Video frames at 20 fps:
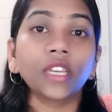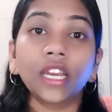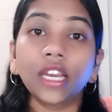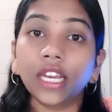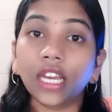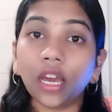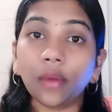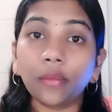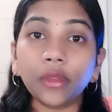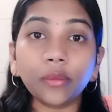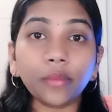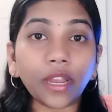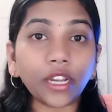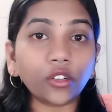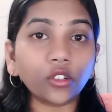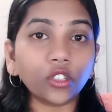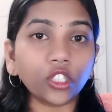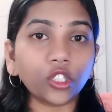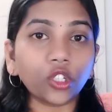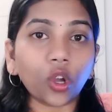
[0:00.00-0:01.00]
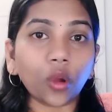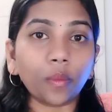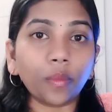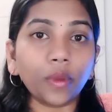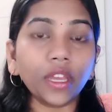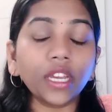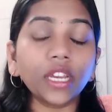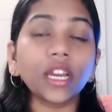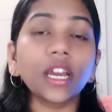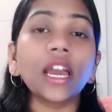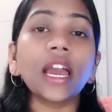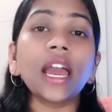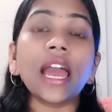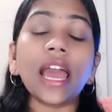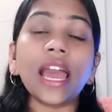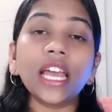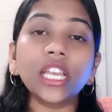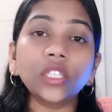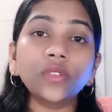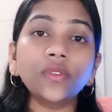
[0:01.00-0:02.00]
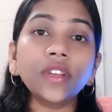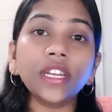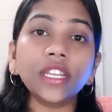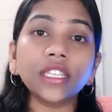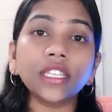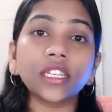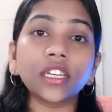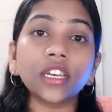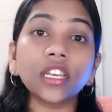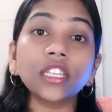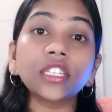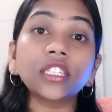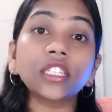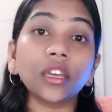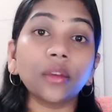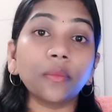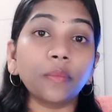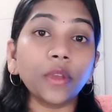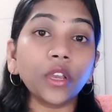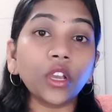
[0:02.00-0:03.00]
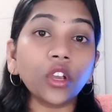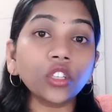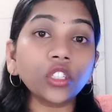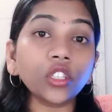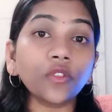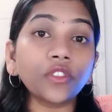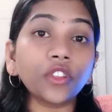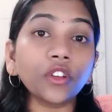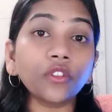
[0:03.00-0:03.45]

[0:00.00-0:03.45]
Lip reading: Coming back to the topic, as we discussed, because of the